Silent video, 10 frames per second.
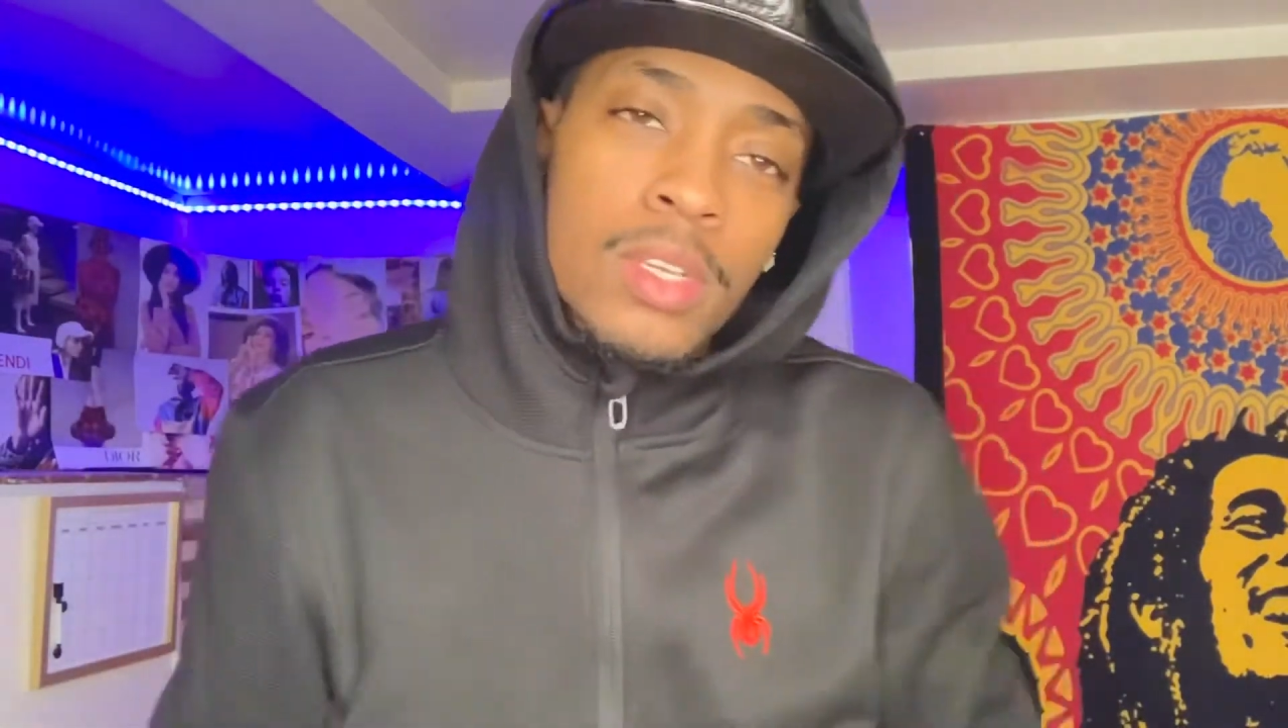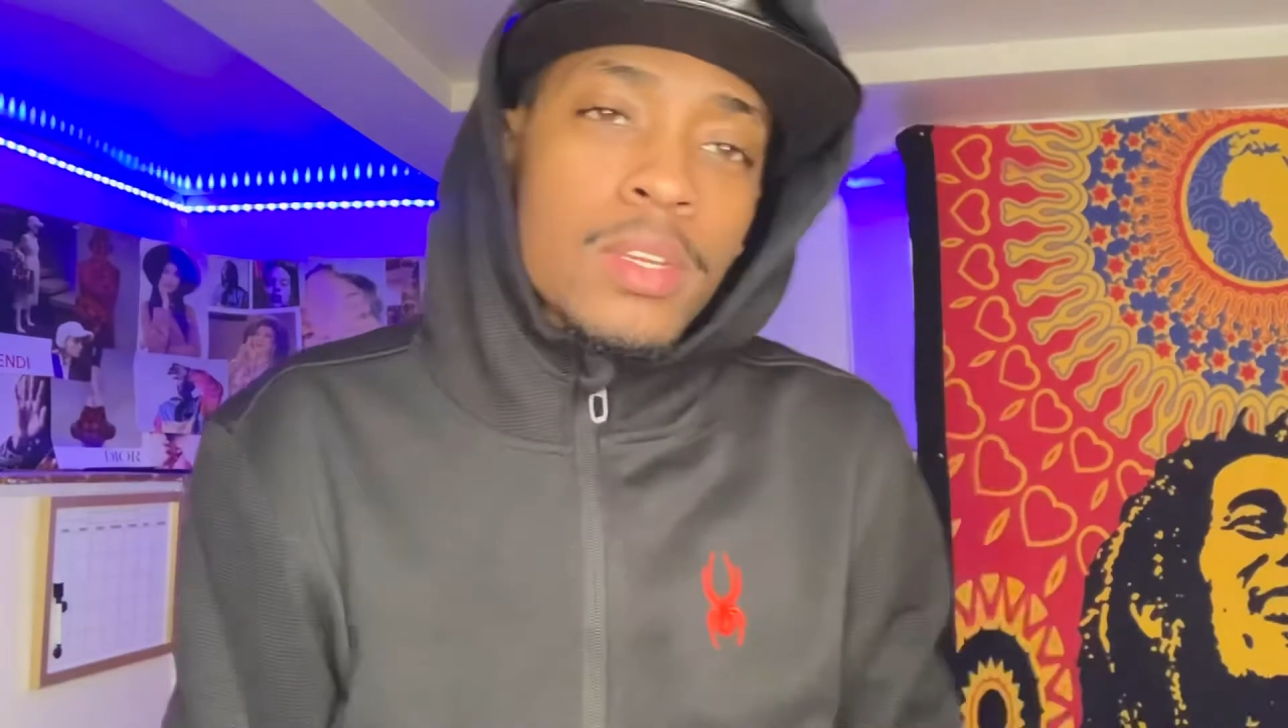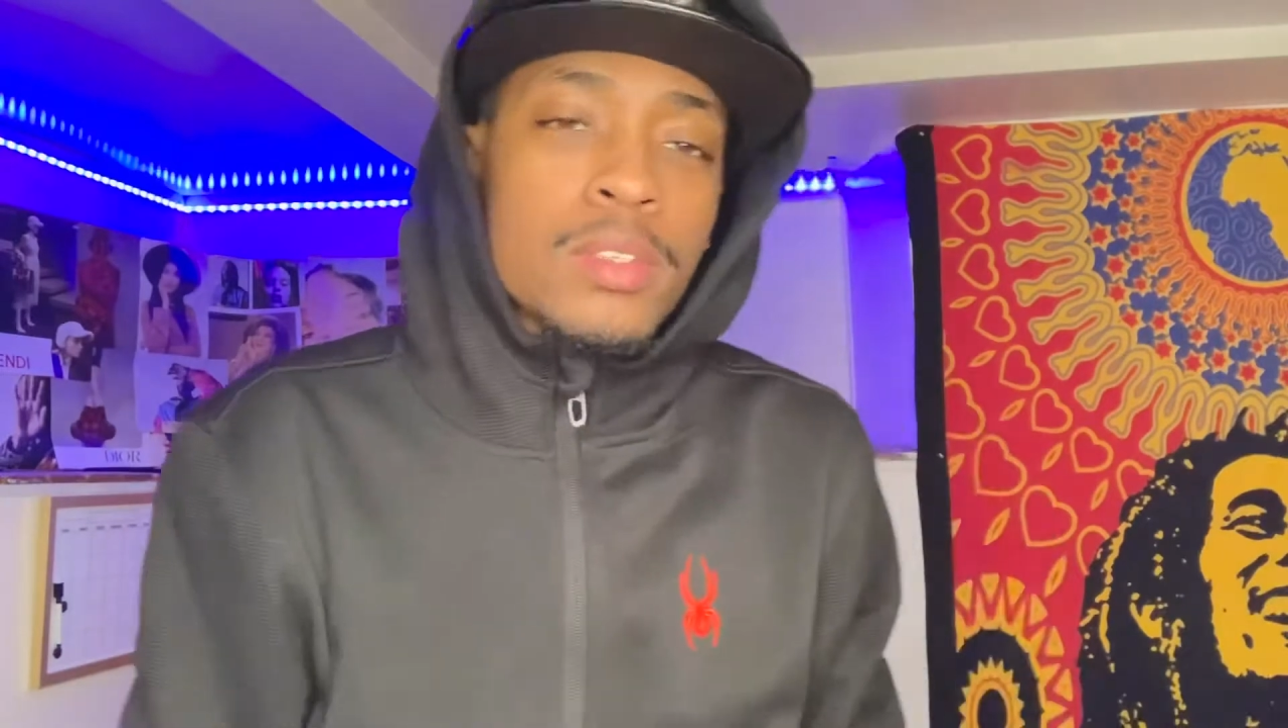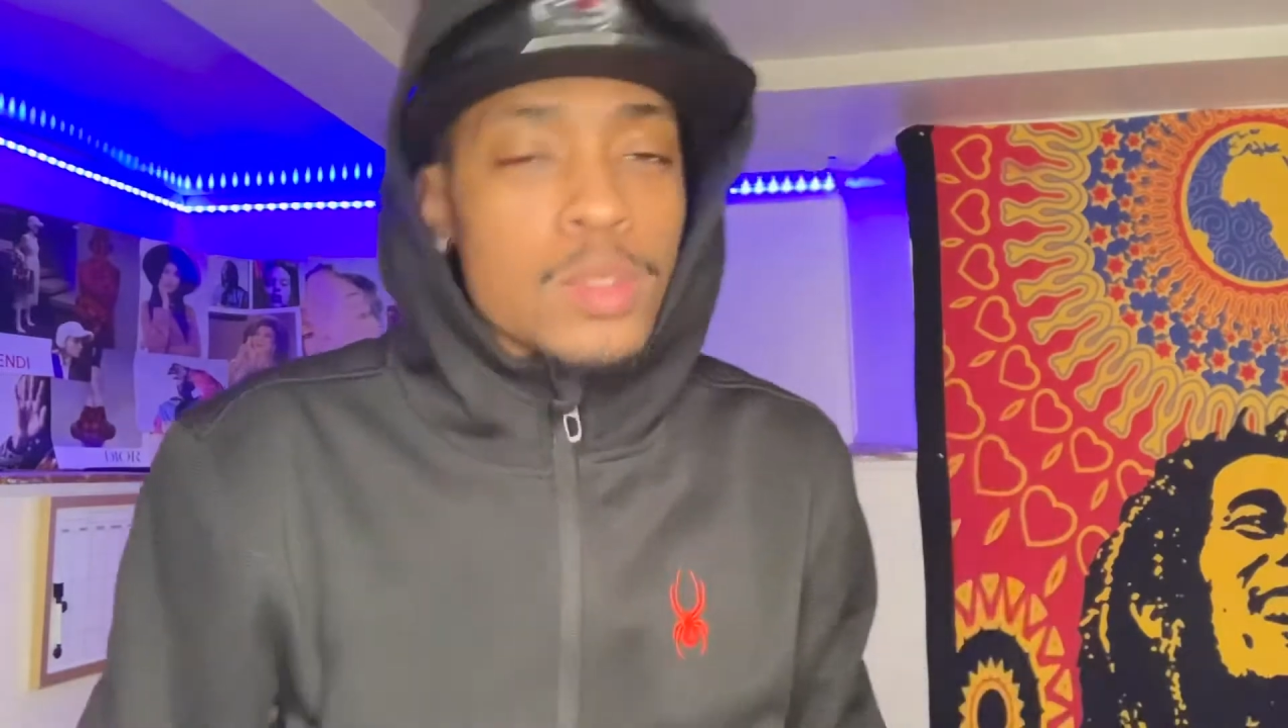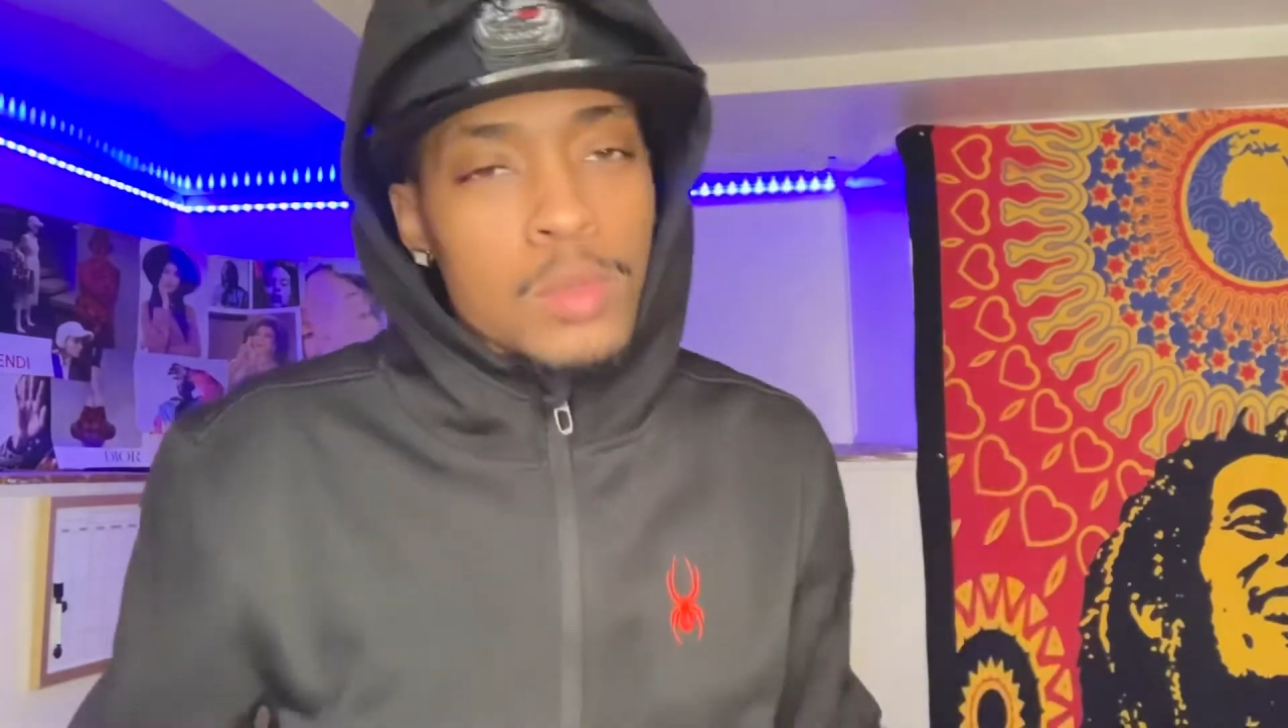
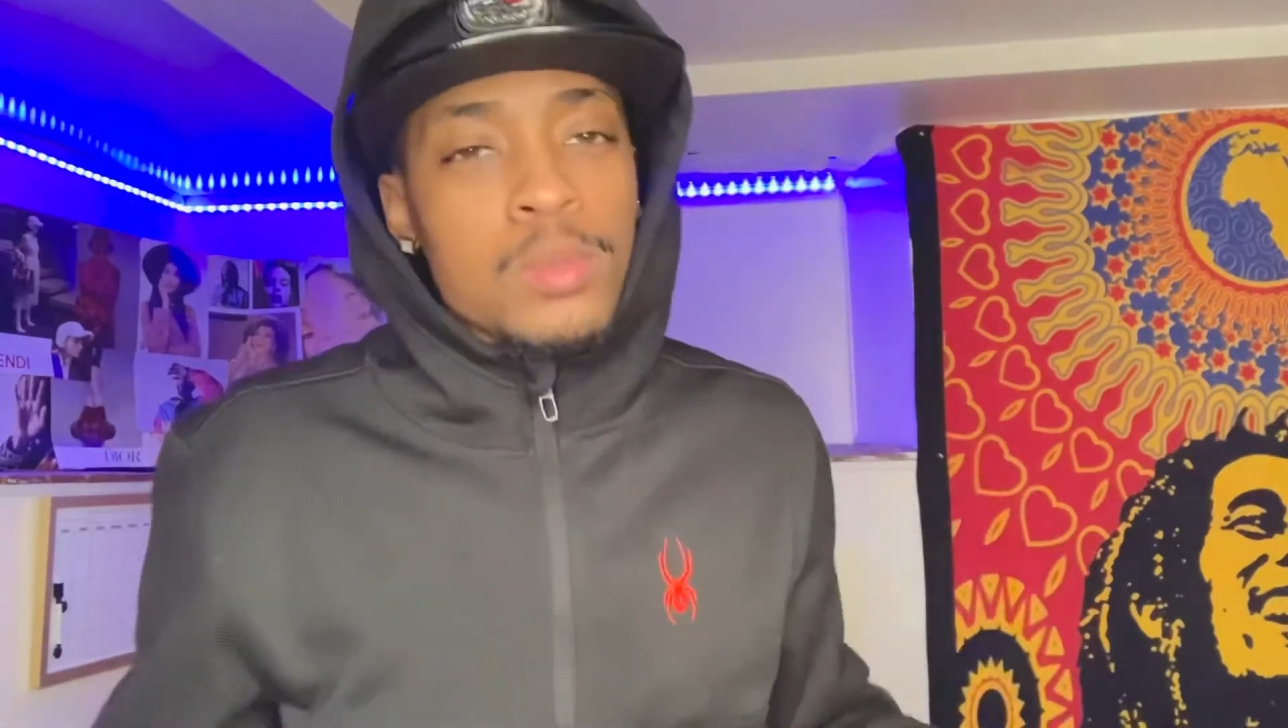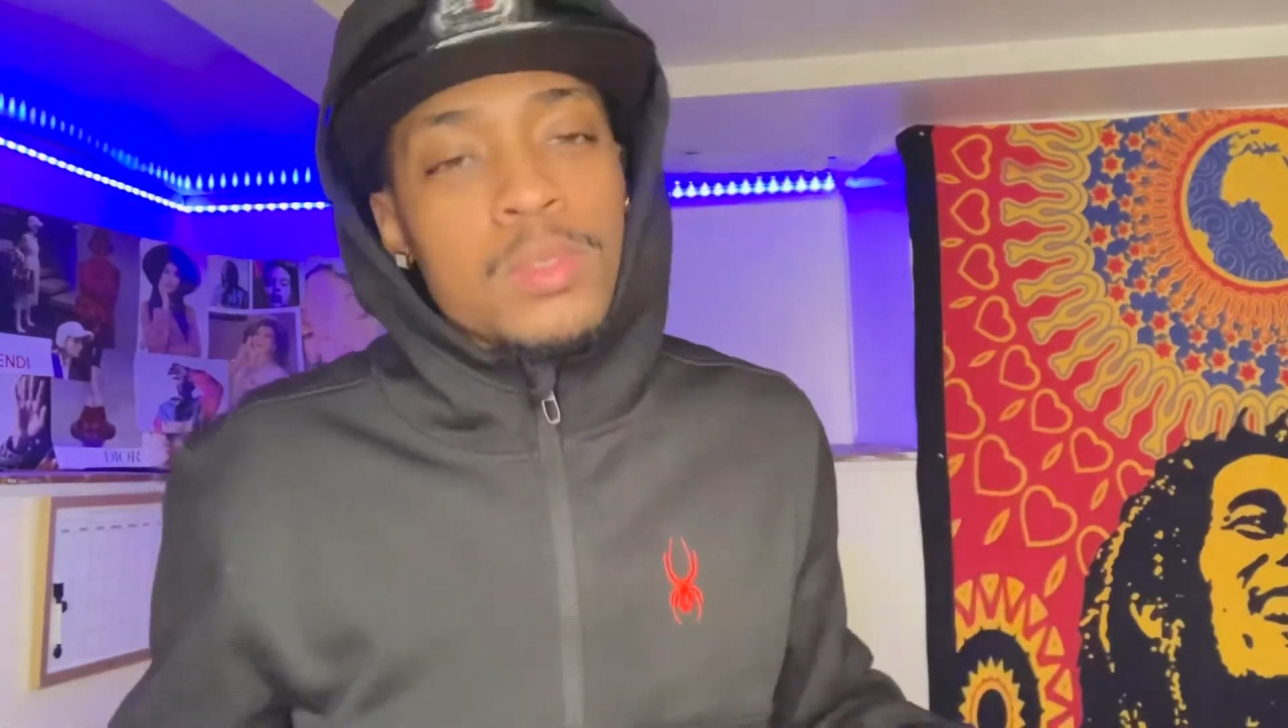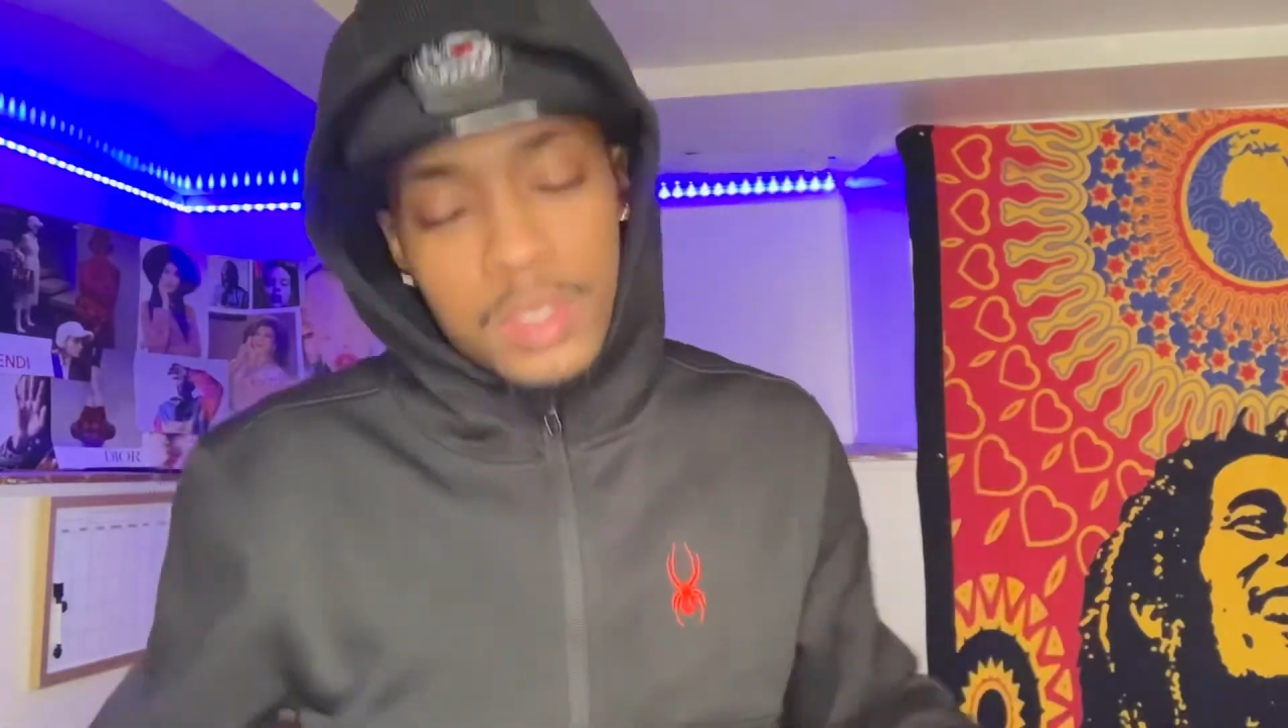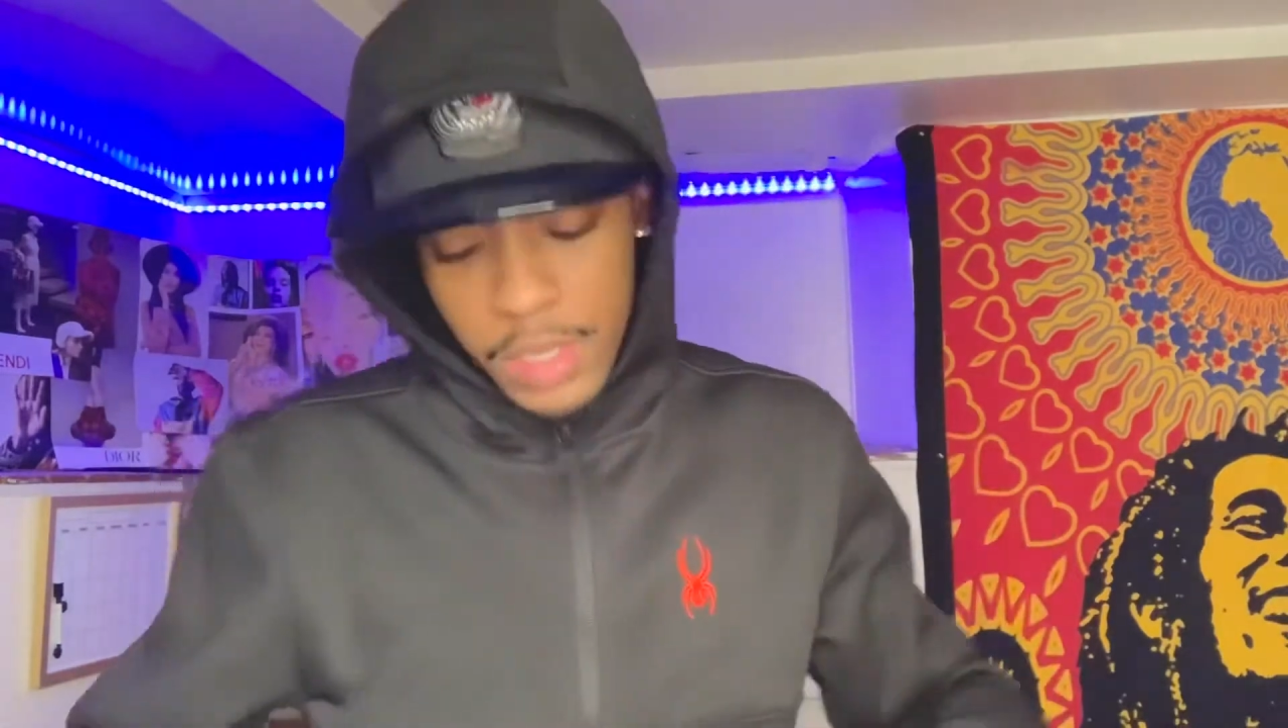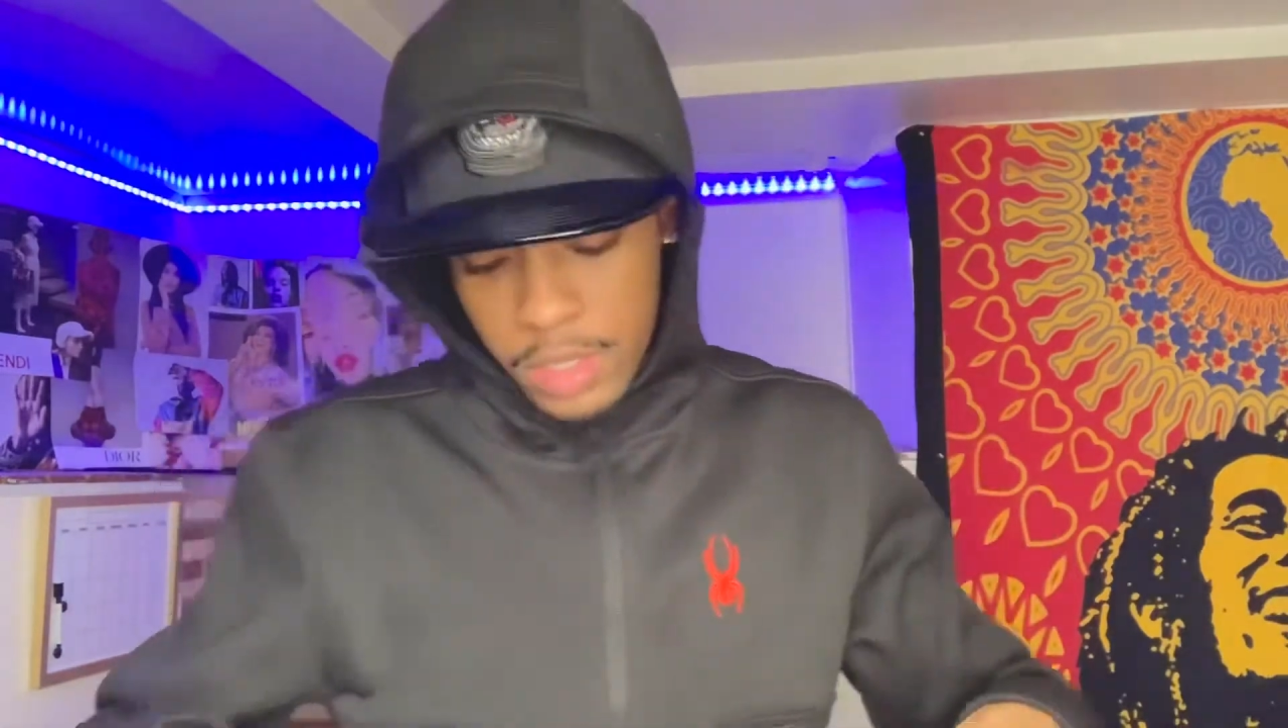So,
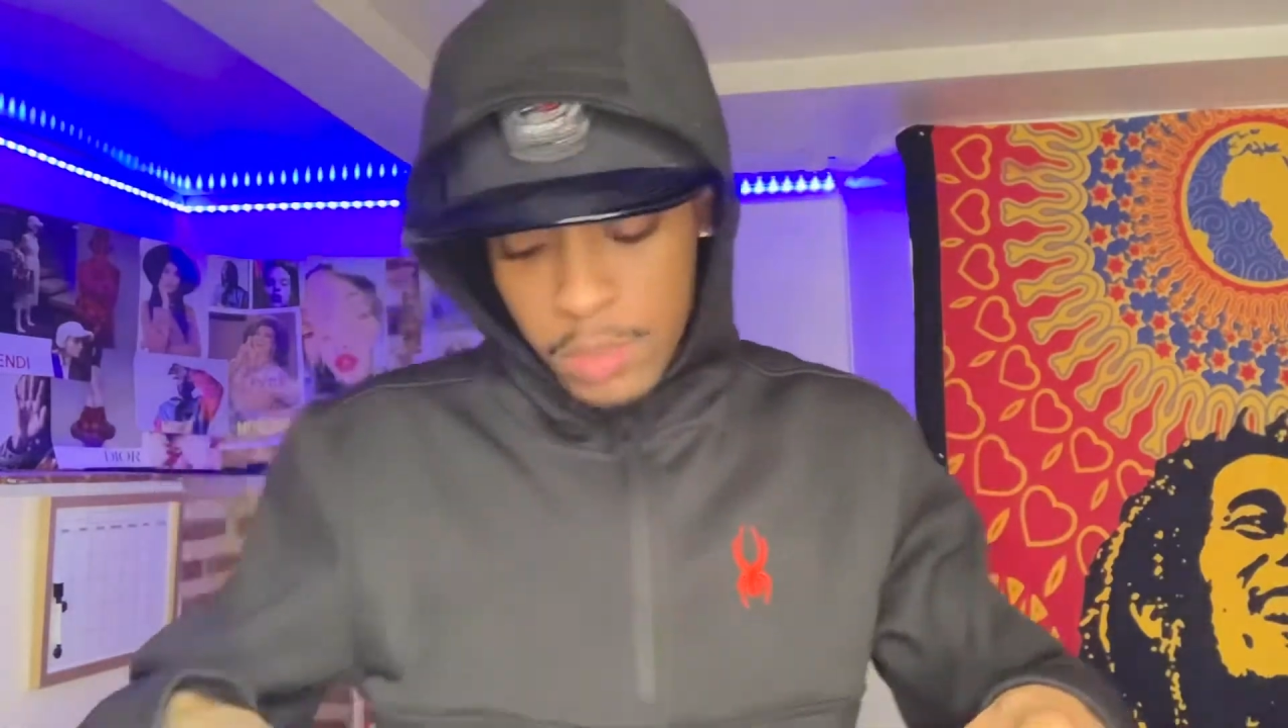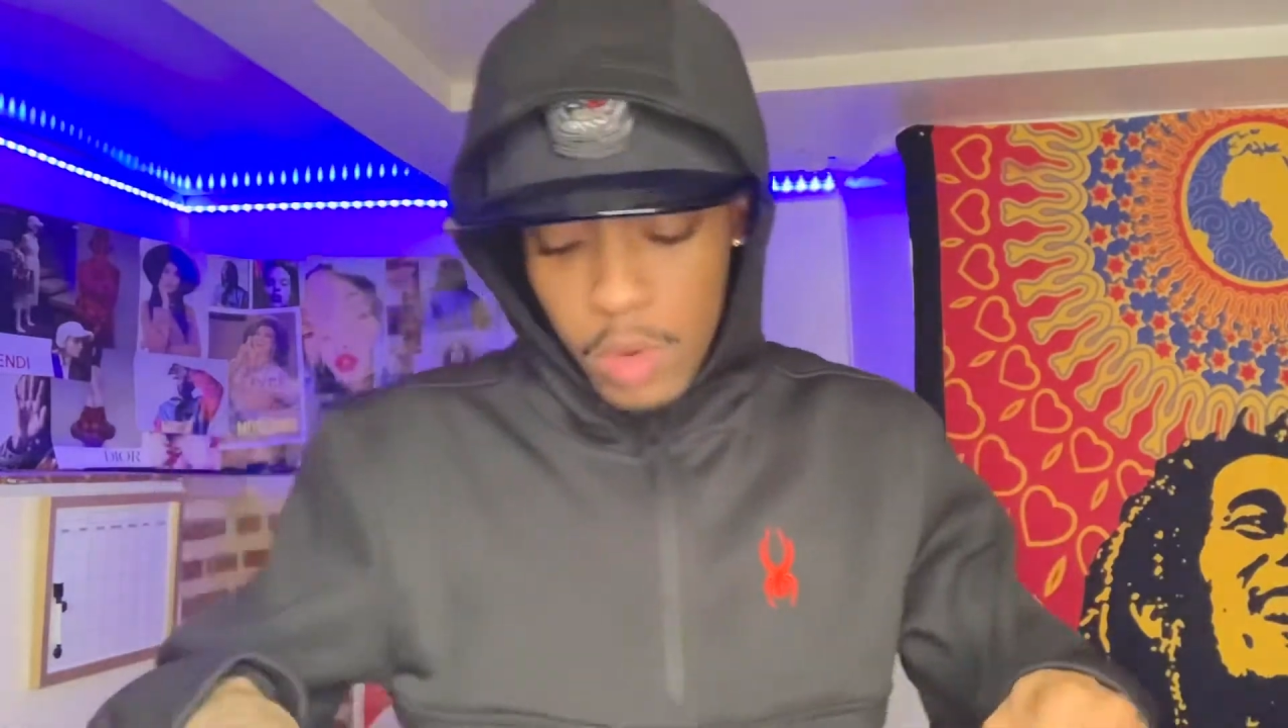size small.